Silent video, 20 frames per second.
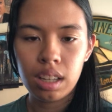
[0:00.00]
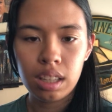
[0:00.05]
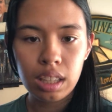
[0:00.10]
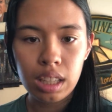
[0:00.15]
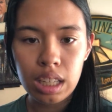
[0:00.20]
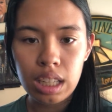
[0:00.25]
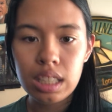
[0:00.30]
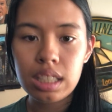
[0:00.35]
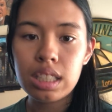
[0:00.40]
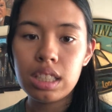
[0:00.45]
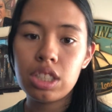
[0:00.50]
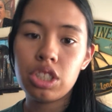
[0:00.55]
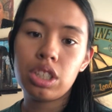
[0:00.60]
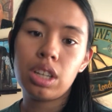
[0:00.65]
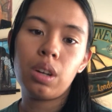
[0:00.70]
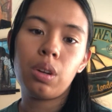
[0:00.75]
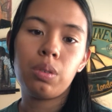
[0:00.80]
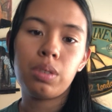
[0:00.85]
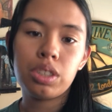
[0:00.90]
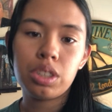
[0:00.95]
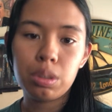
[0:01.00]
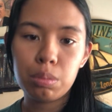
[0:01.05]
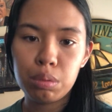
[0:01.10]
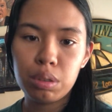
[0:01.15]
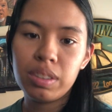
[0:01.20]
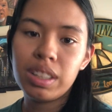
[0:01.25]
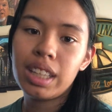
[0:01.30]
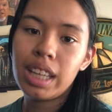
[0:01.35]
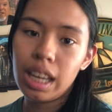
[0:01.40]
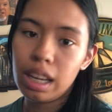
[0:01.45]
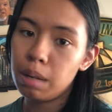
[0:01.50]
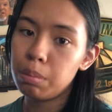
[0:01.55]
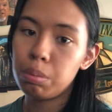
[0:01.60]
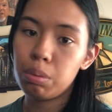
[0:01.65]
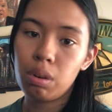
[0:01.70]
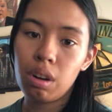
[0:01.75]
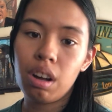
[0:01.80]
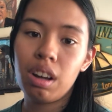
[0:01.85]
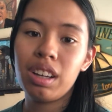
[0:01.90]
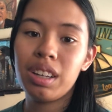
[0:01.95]
the Disney Channel original movie Camp
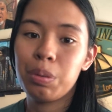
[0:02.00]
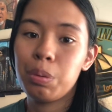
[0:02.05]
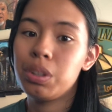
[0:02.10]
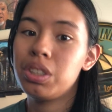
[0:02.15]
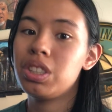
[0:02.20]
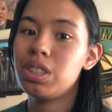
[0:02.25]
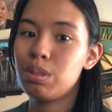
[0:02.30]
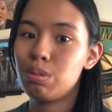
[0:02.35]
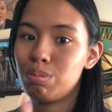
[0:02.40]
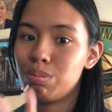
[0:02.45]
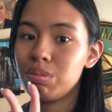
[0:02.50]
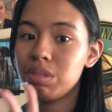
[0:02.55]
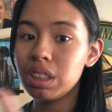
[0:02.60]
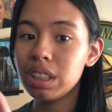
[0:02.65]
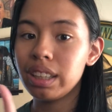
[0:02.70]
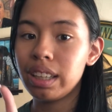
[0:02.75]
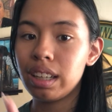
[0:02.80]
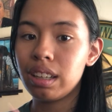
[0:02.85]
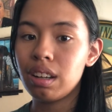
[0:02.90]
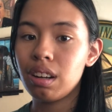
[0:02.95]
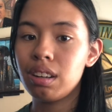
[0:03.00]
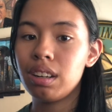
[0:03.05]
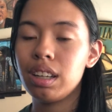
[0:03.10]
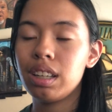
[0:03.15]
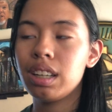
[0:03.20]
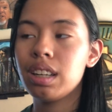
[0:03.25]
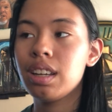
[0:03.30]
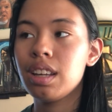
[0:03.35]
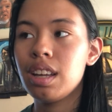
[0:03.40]
Rock, which is really iconic.